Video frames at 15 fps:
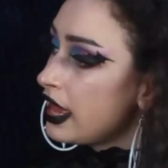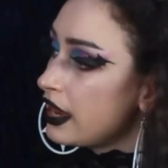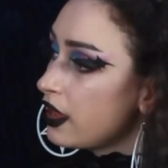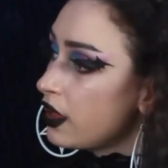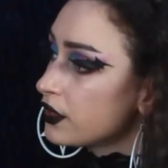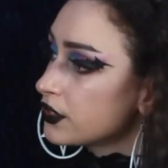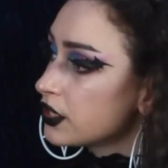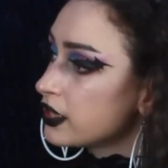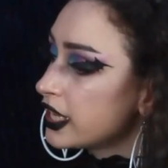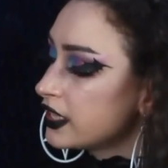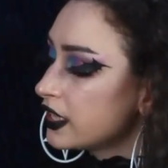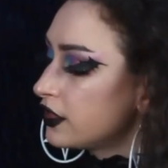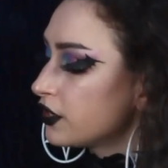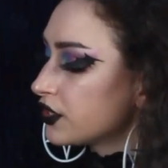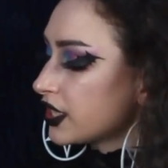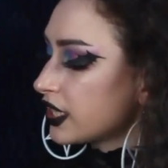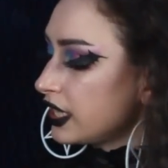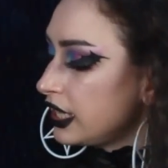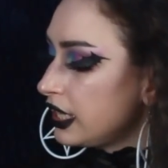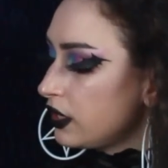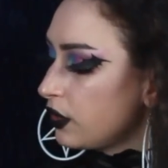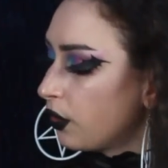And I also like that there's a
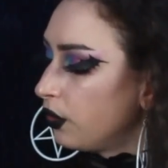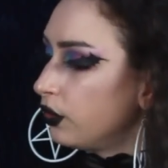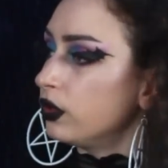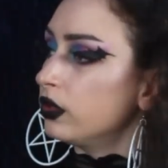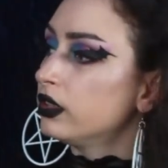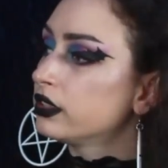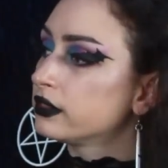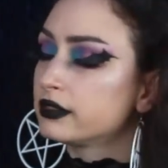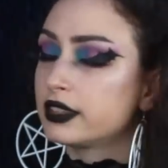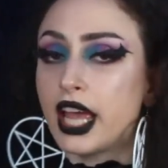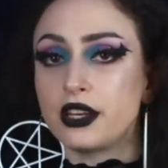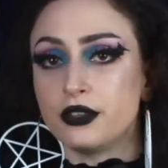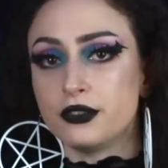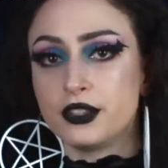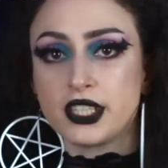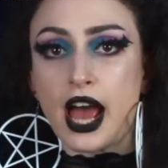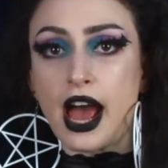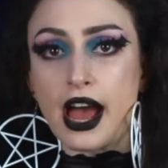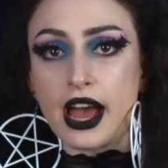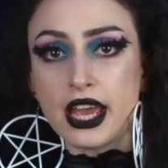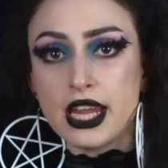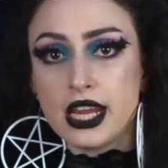keyhole kind of
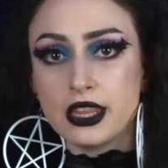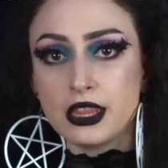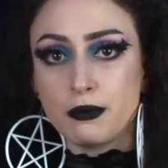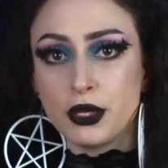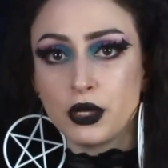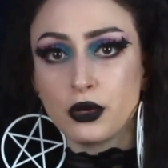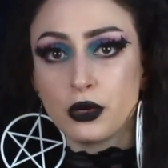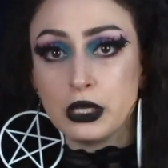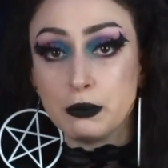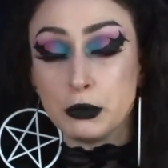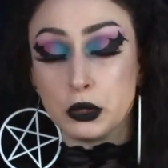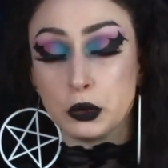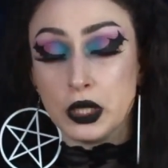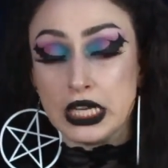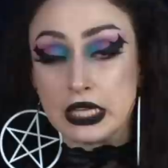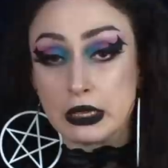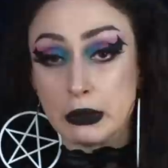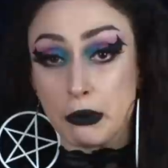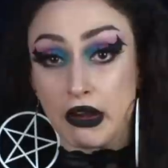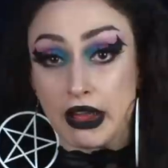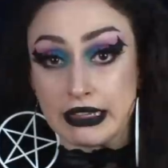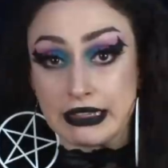tie in the middle in between the
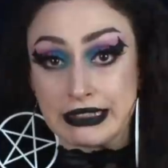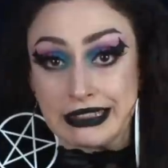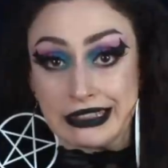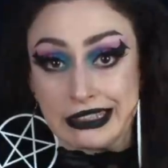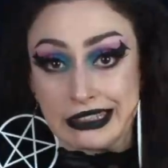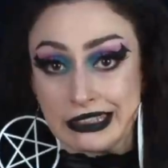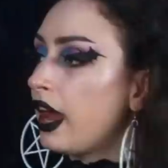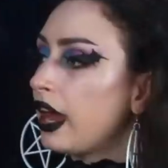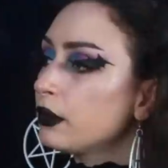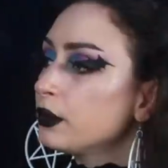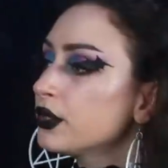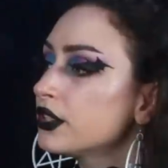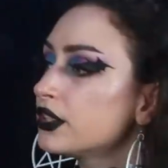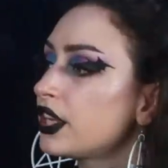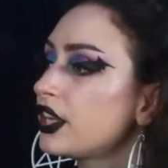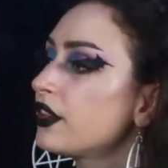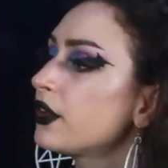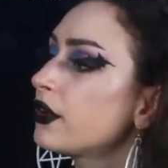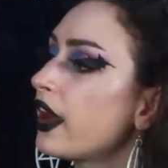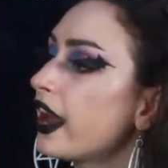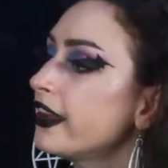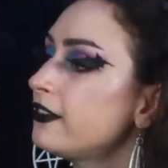breasts. I will say
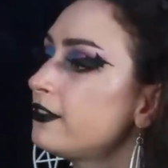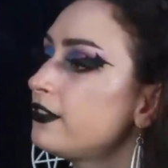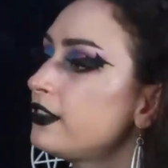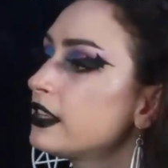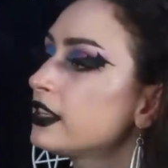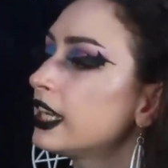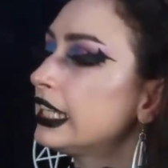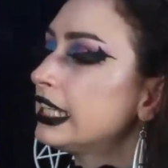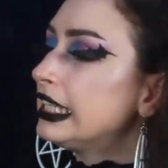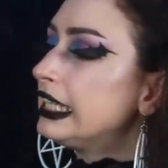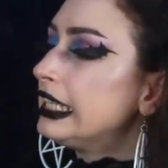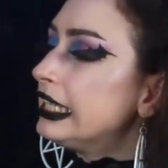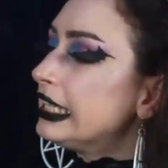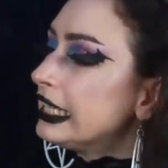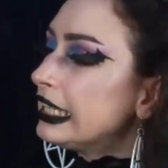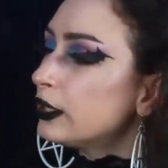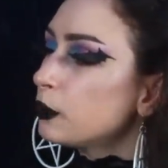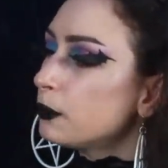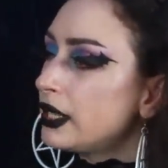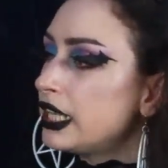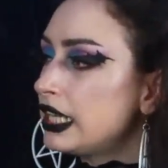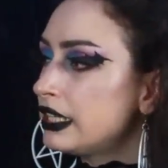though, I feel a
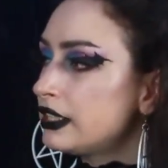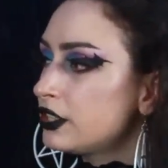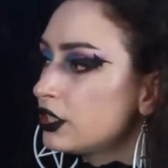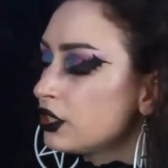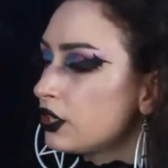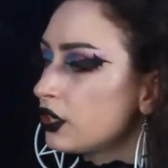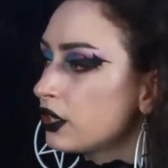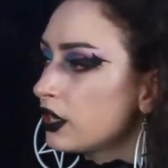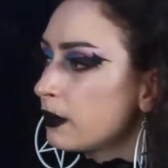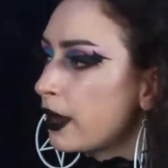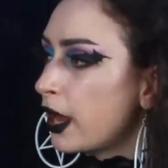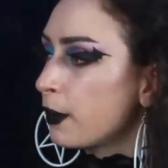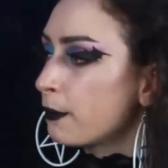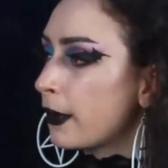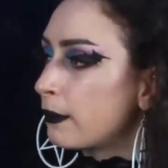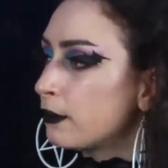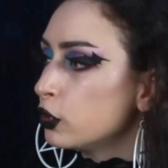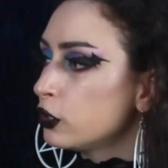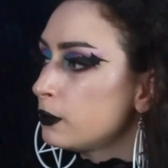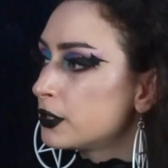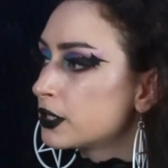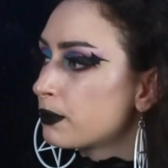little bit insecure about my
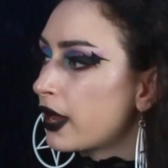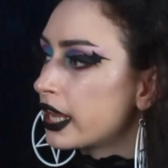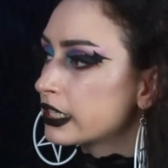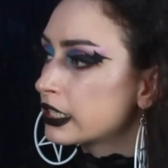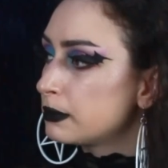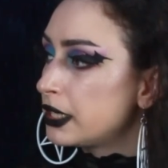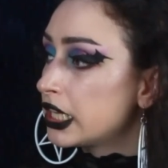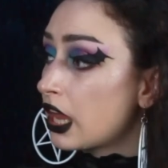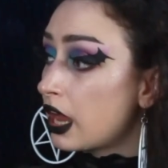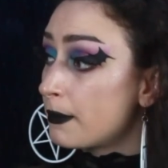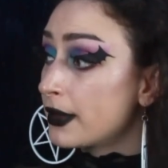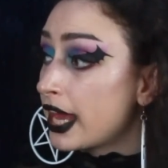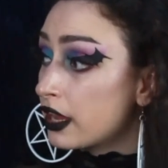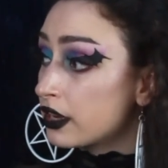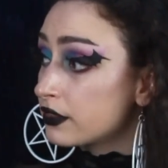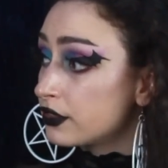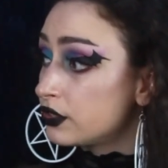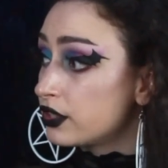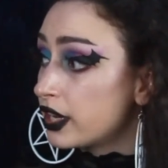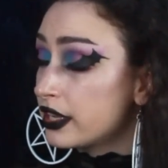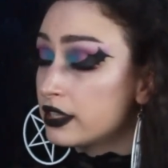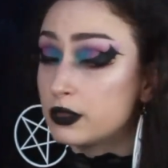boobs possibly coming out of the
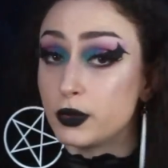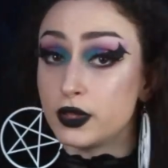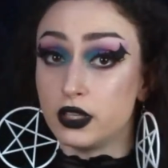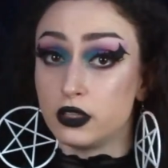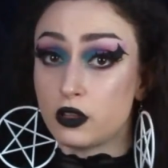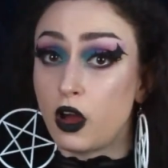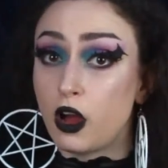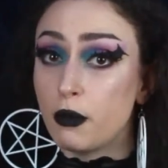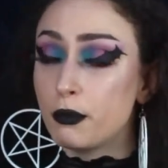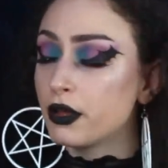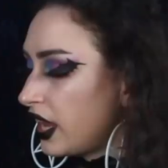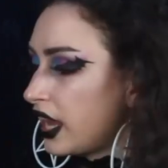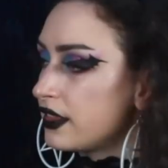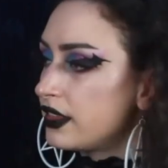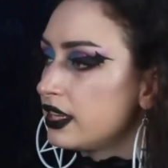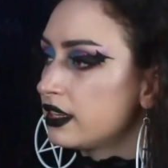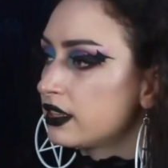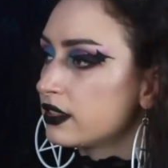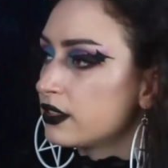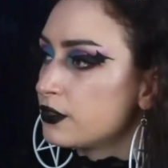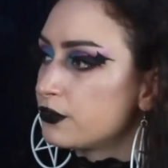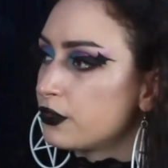dress with the top. I
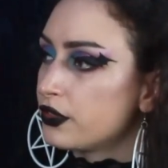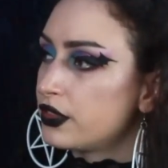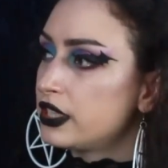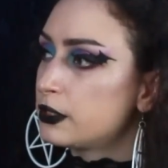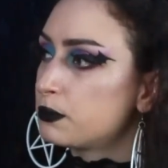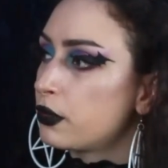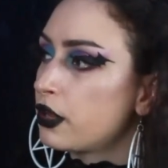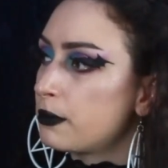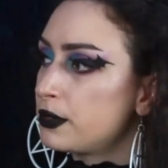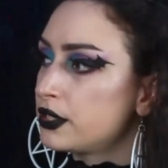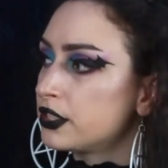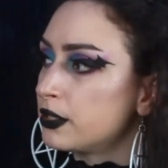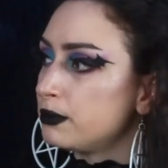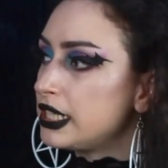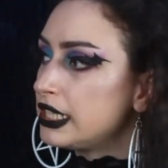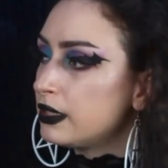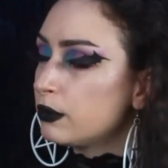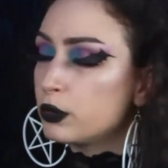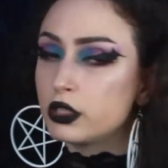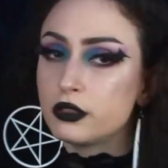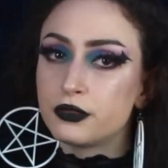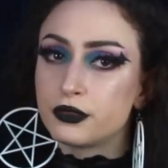think for this purpose a medium
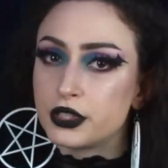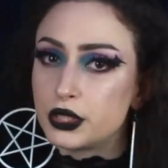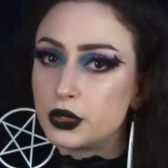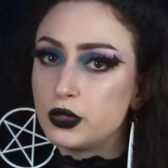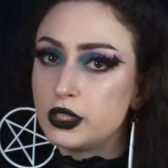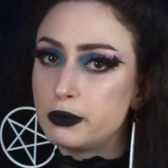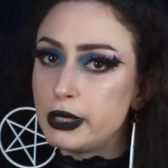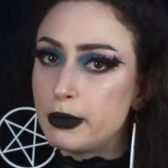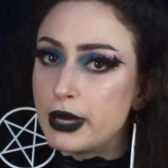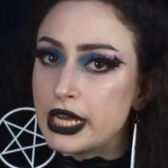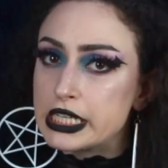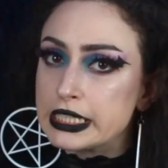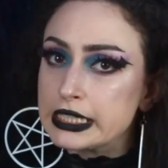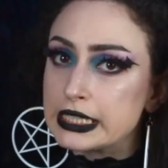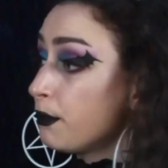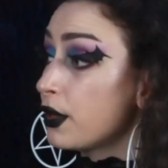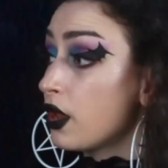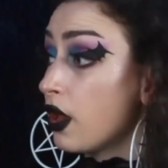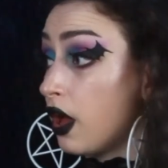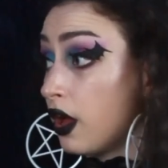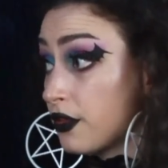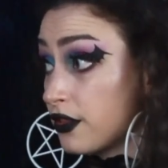would have suited me better, but
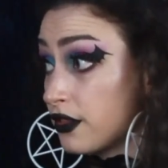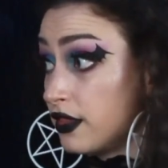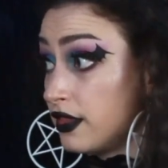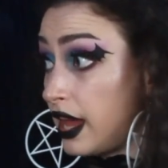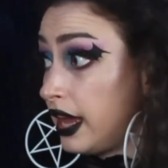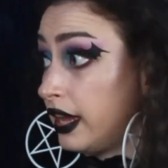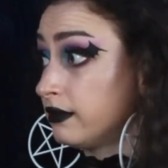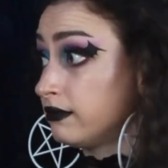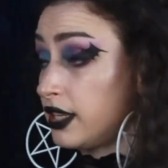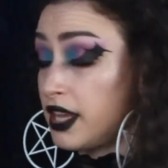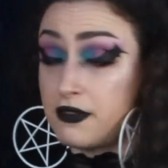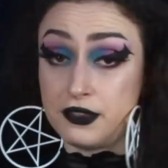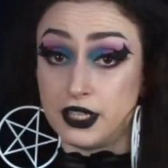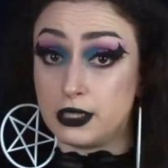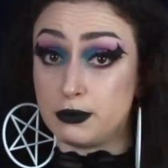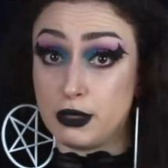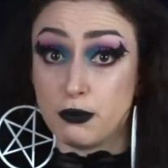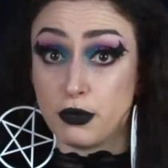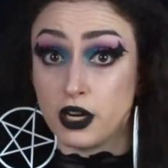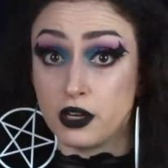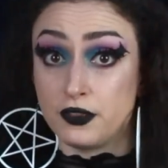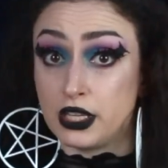other than that, it fits me
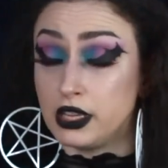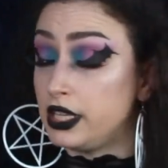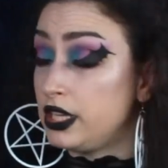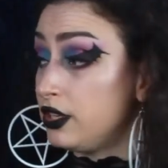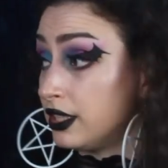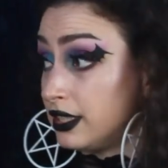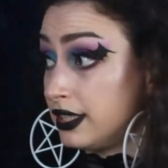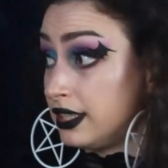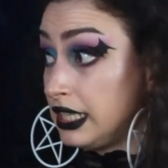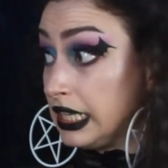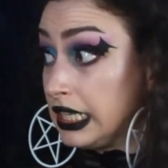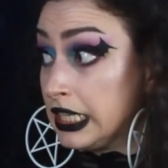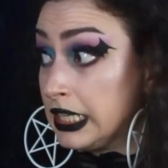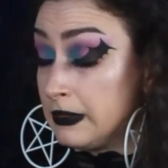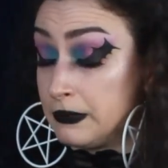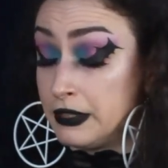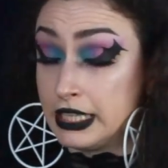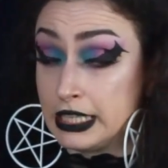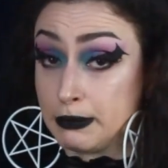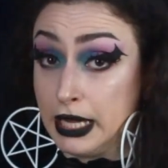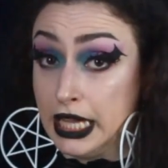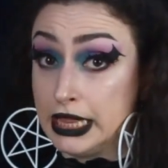perfectly. You can see it
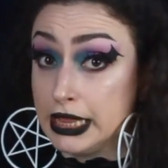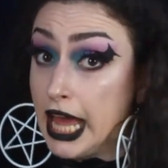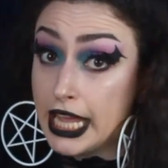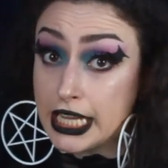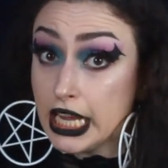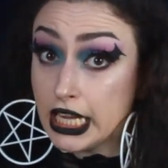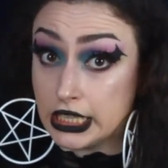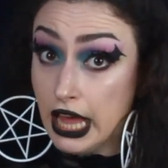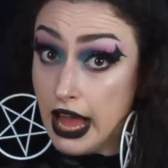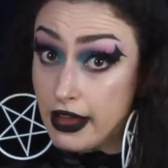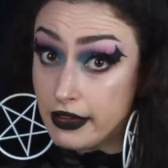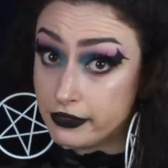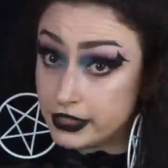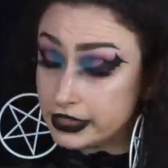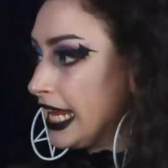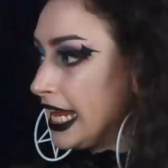fits me like a glove.